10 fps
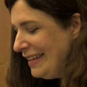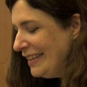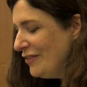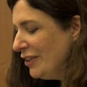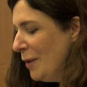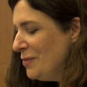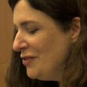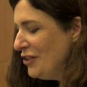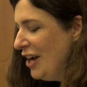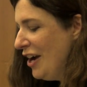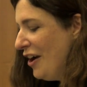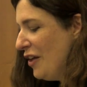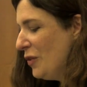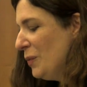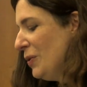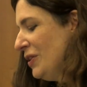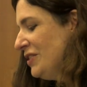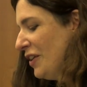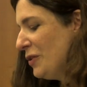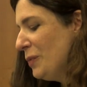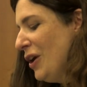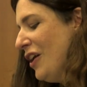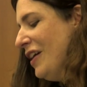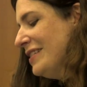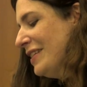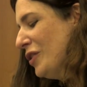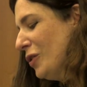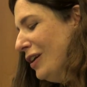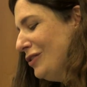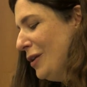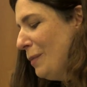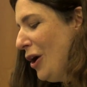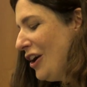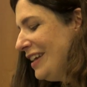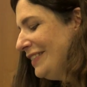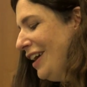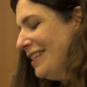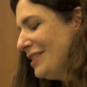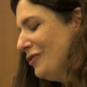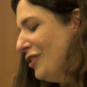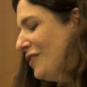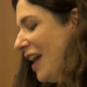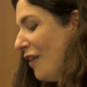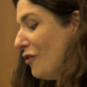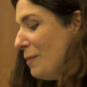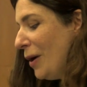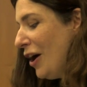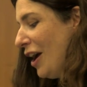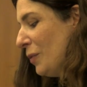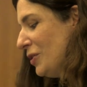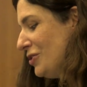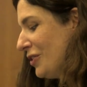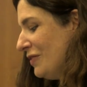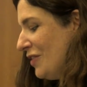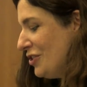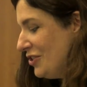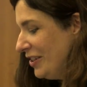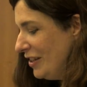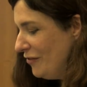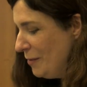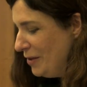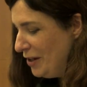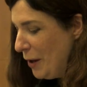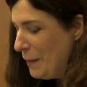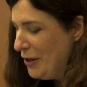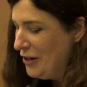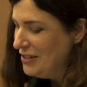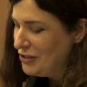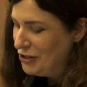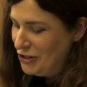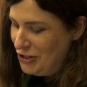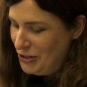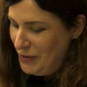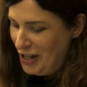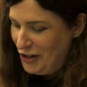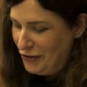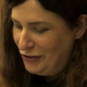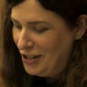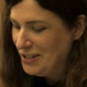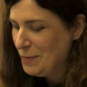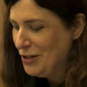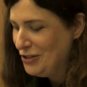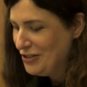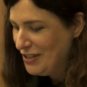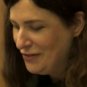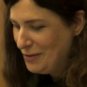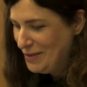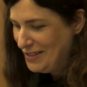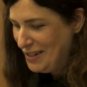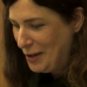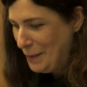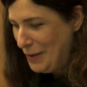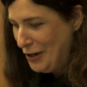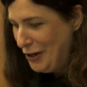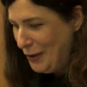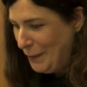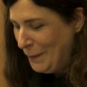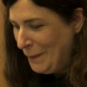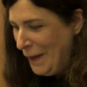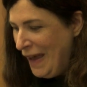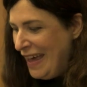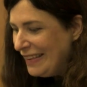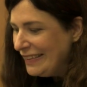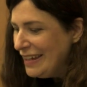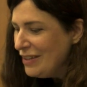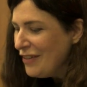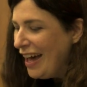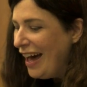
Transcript: Leave clumps of your hair in the woods, on the prairies, in the Quick Trip parking lots, in front of every bar at which your conventionally feminine appearance earned you and your friends' pitchers of domestic beer. Leave